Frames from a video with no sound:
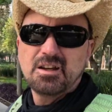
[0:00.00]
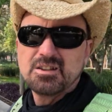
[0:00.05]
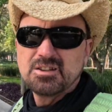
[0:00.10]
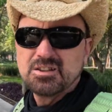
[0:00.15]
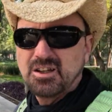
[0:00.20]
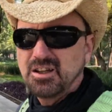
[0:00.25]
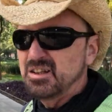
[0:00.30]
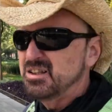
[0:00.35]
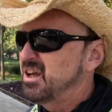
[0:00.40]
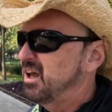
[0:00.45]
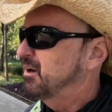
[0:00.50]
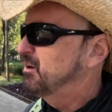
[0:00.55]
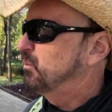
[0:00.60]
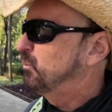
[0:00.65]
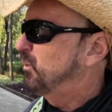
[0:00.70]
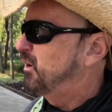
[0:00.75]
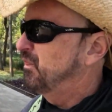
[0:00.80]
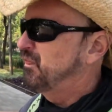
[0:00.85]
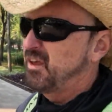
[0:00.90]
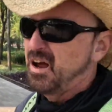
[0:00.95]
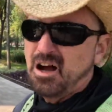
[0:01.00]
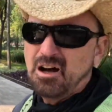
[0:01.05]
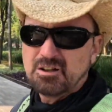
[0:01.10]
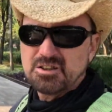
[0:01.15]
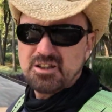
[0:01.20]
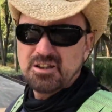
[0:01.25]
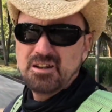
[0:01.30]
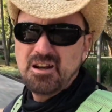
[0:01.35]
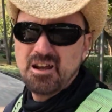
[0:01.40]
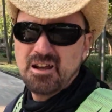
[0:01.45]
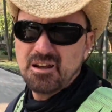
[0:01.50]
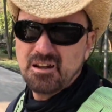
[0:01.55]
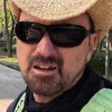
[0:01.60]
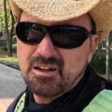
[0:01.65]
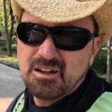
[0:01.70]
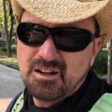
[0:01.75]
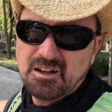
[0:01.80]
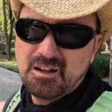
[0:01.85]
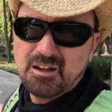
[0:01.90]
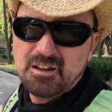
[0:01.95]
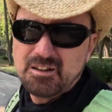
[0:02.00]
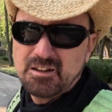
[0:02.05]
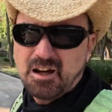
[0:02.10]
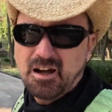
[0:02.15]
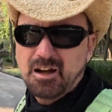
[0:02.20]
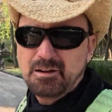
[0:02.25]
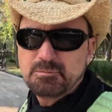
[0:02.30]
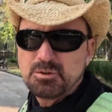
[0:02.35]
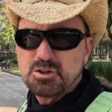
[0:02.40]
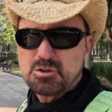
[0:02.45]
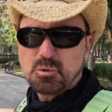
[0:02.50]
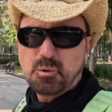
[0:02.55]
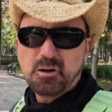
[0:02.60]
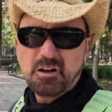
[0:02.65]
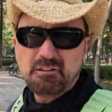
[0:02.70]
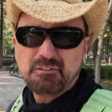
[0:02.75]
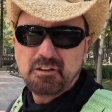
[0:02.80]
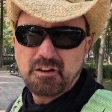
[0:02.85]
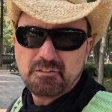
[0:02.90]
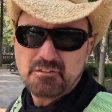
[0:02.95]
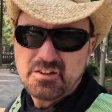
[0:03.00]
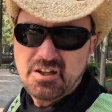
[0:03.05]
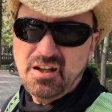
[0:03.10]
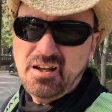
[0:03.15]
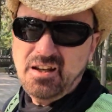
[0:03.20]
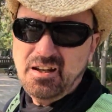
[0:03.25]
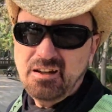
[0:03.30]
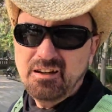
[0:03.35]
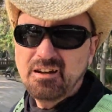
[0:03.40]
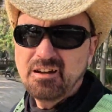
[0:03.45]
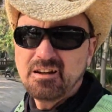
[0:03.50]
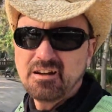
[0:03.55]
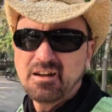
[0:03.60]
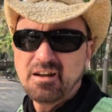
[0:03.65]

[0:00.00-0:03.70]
So you take 1,000 times 2015,